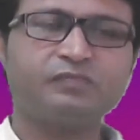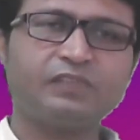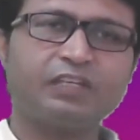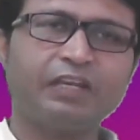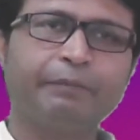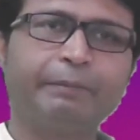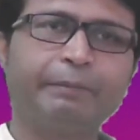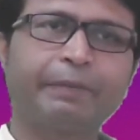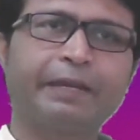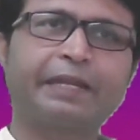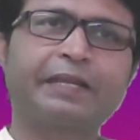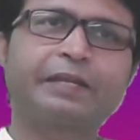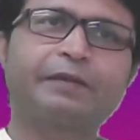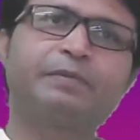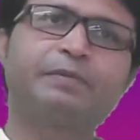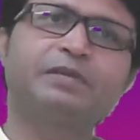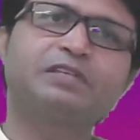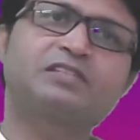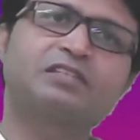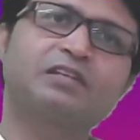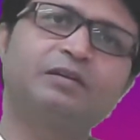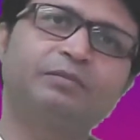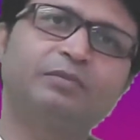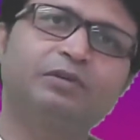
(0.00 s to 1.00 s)
may it be
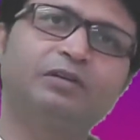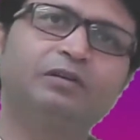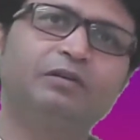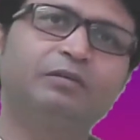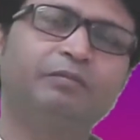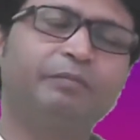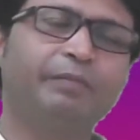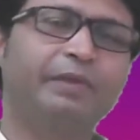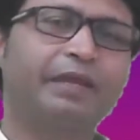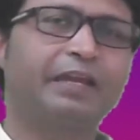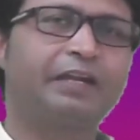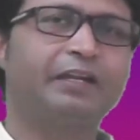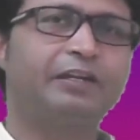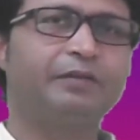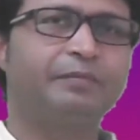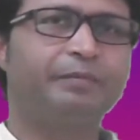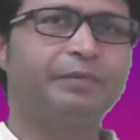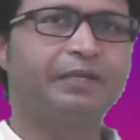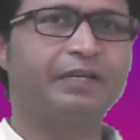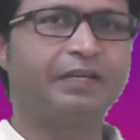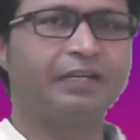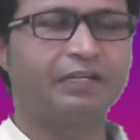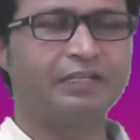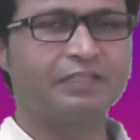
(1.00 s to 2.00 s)
summer, may it
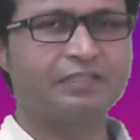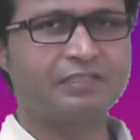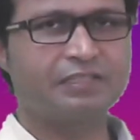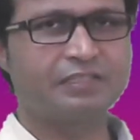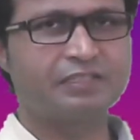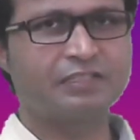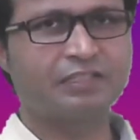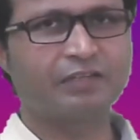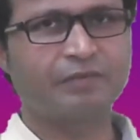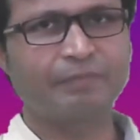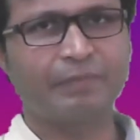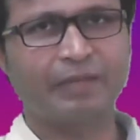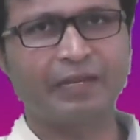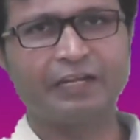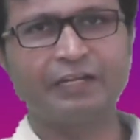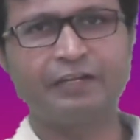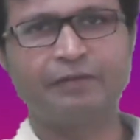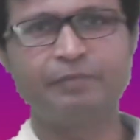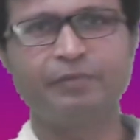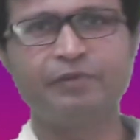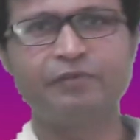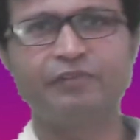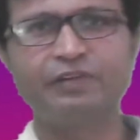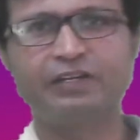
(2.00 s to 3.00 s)
be rainy season, may
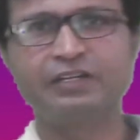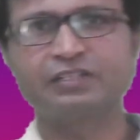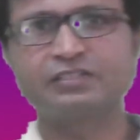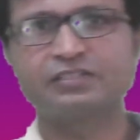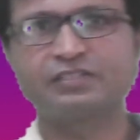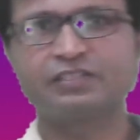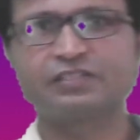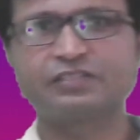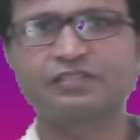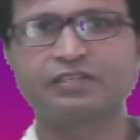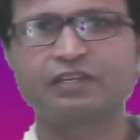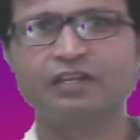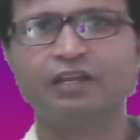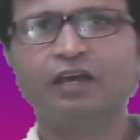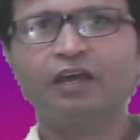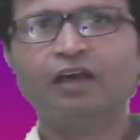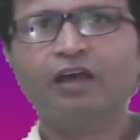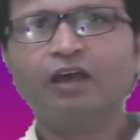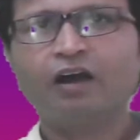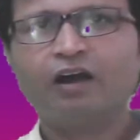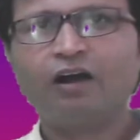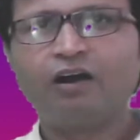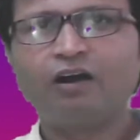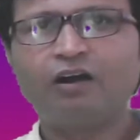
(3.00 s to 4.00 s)
it be winter season,
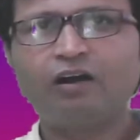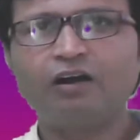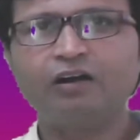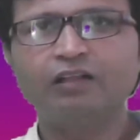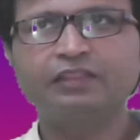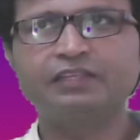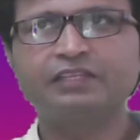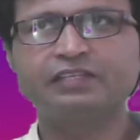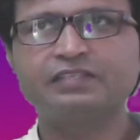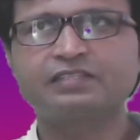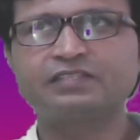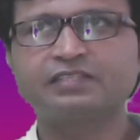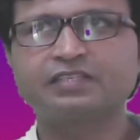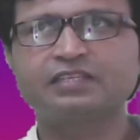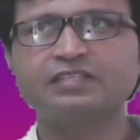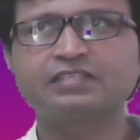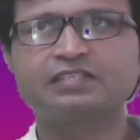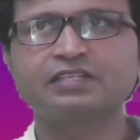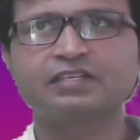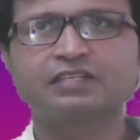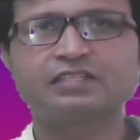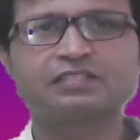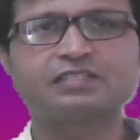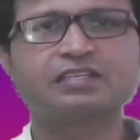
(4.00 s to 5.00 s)
all these
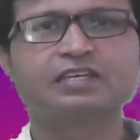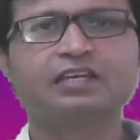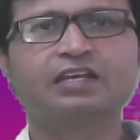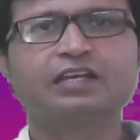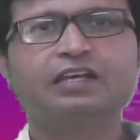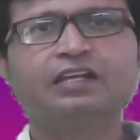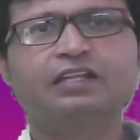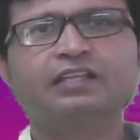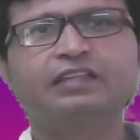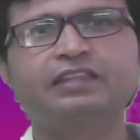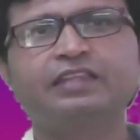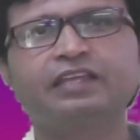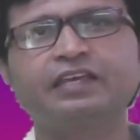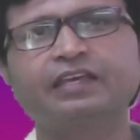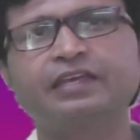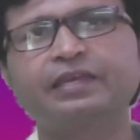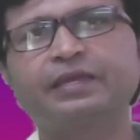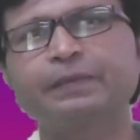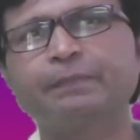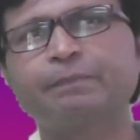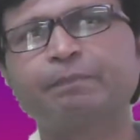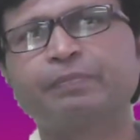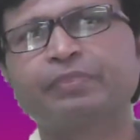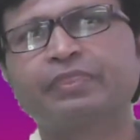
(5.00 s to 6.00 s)
seasons,
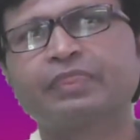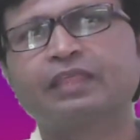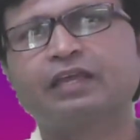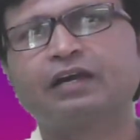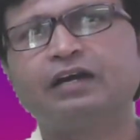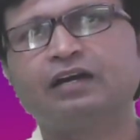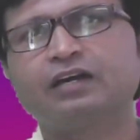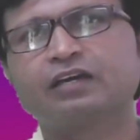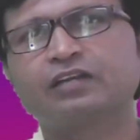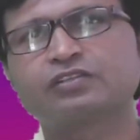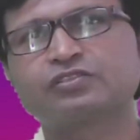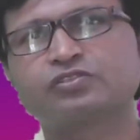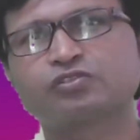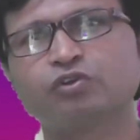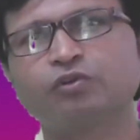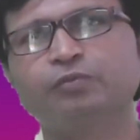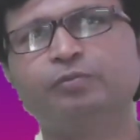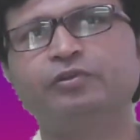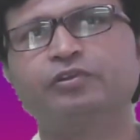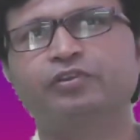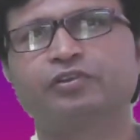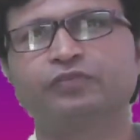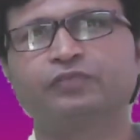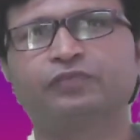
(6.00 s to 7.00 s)
they are so
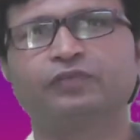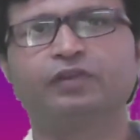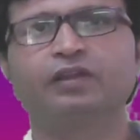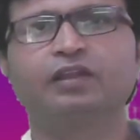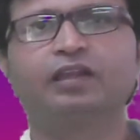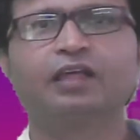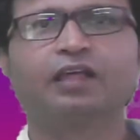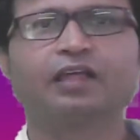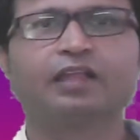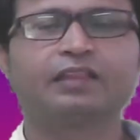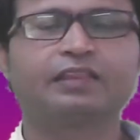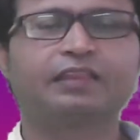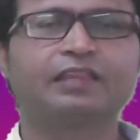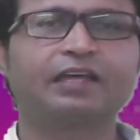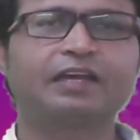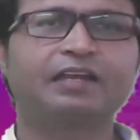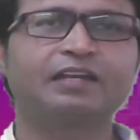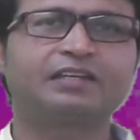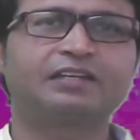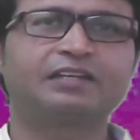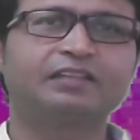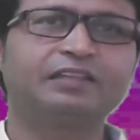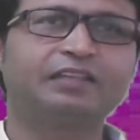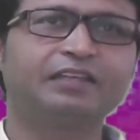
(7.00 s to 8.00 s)
beautiful
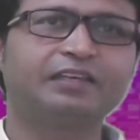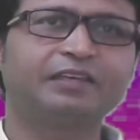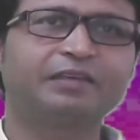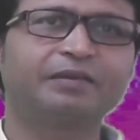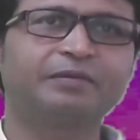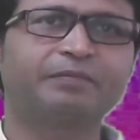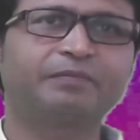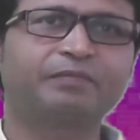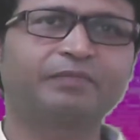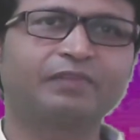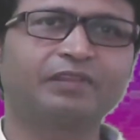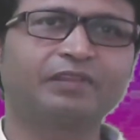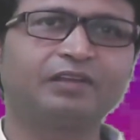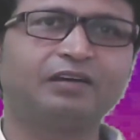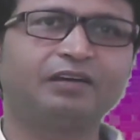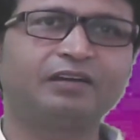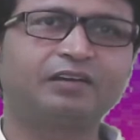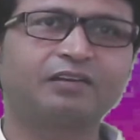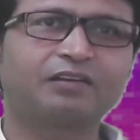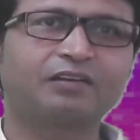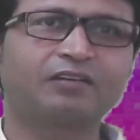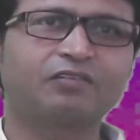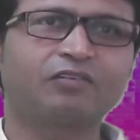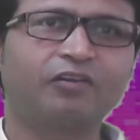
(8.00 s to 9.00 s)
that they
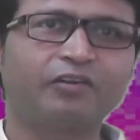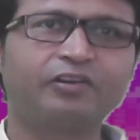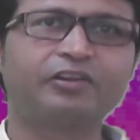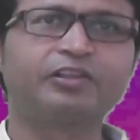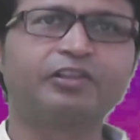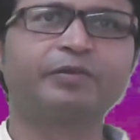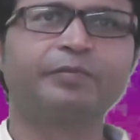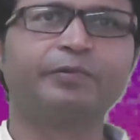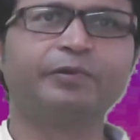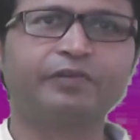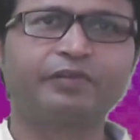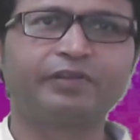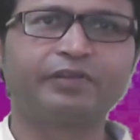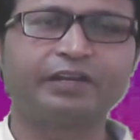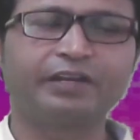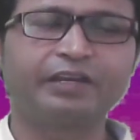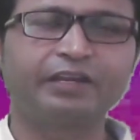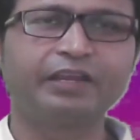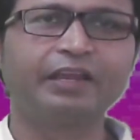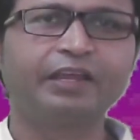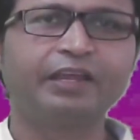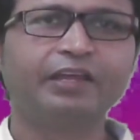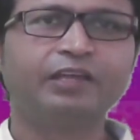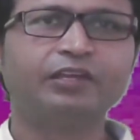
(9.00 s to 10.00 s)
are
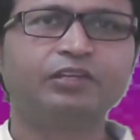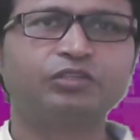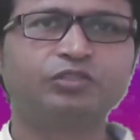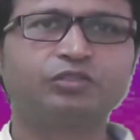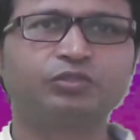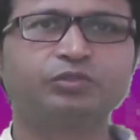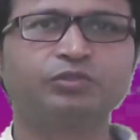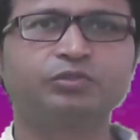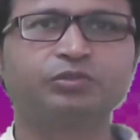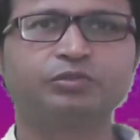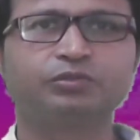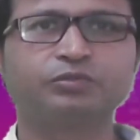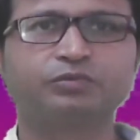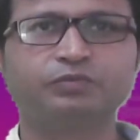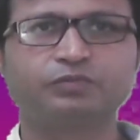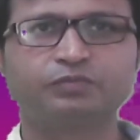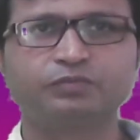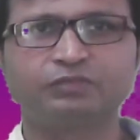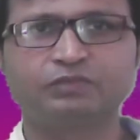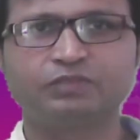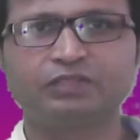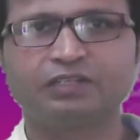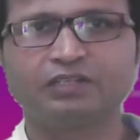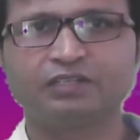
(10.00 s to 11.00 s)
contributory
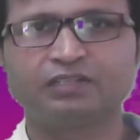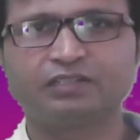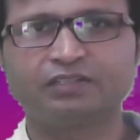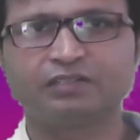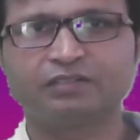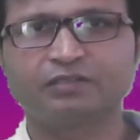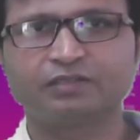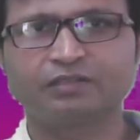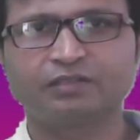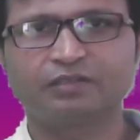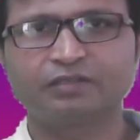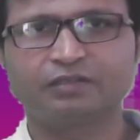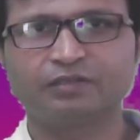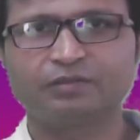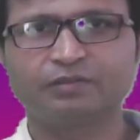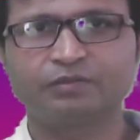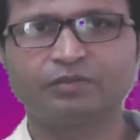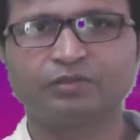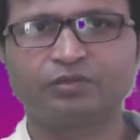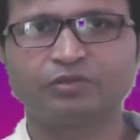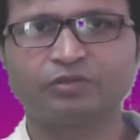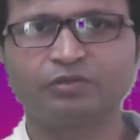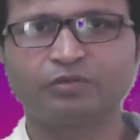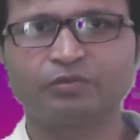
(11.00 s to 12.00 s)
to
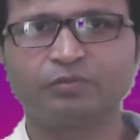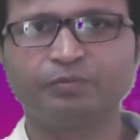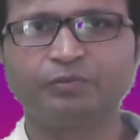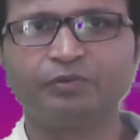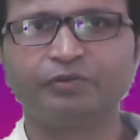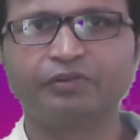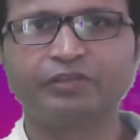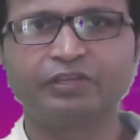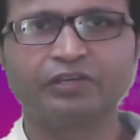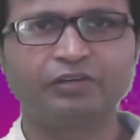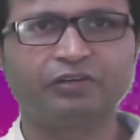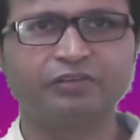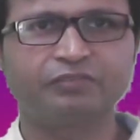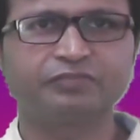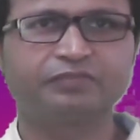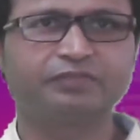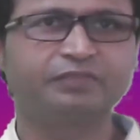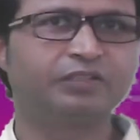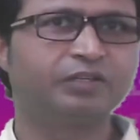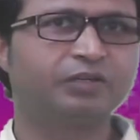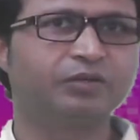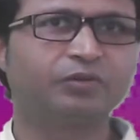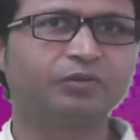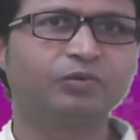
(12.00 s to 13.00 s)
the beauty of
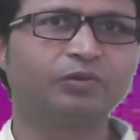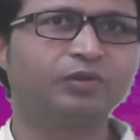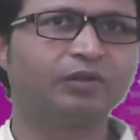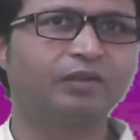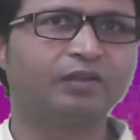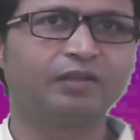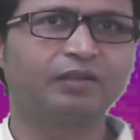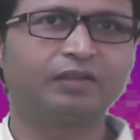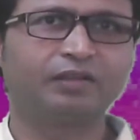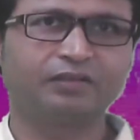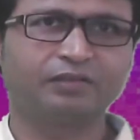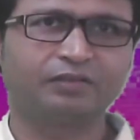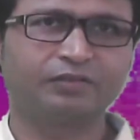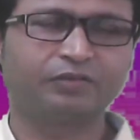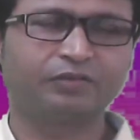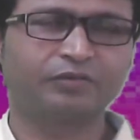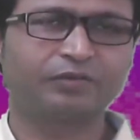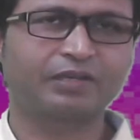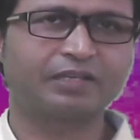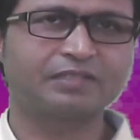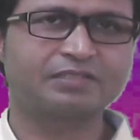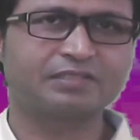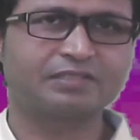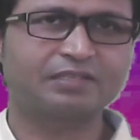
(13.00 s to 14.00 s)
the whole you
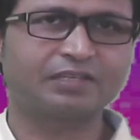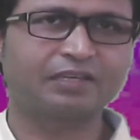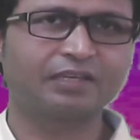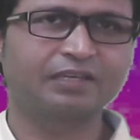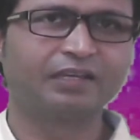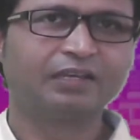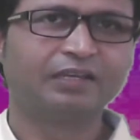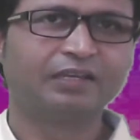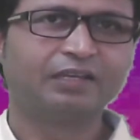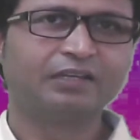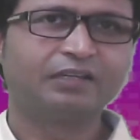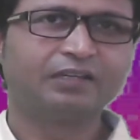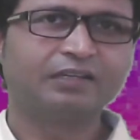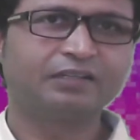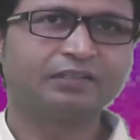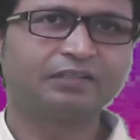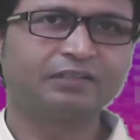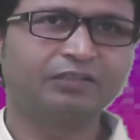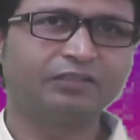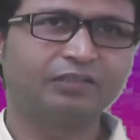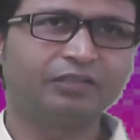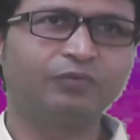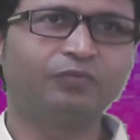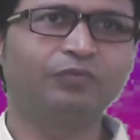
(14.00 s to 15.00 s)
can say
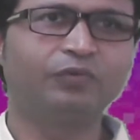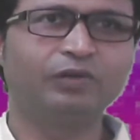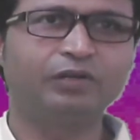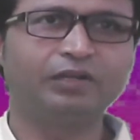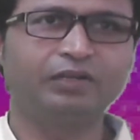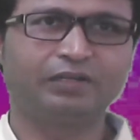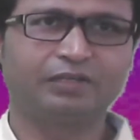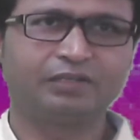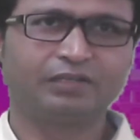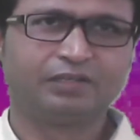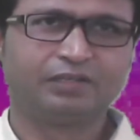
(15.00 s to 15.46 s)
the world.